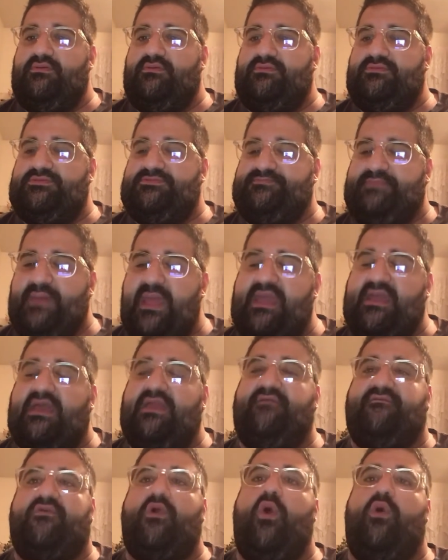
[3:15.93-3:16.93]

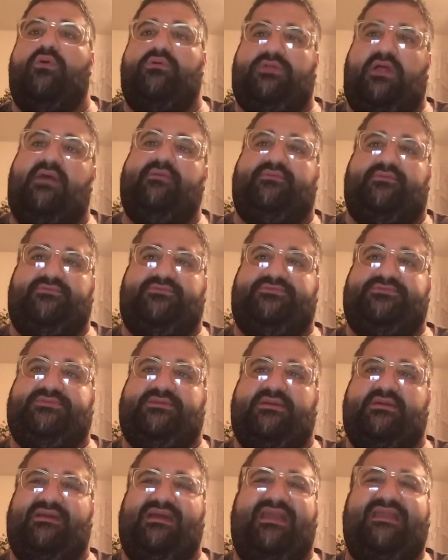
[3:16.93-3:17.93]
speaking of gold glovers,
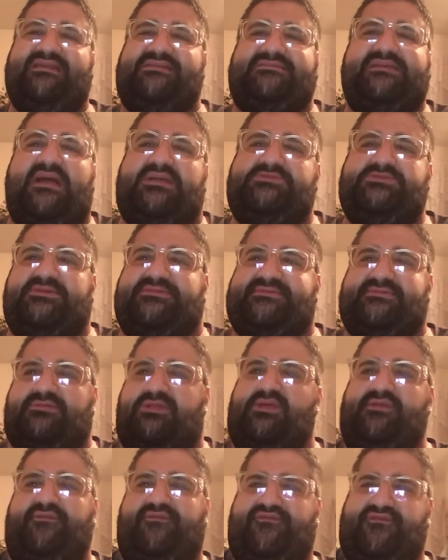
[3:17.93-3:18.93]
and it's not just
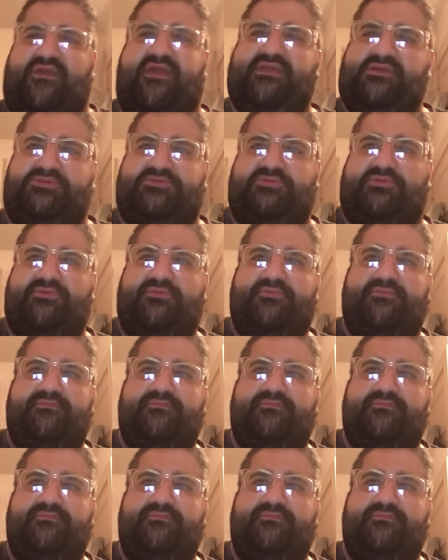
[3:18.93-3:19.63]
Clint Frazier,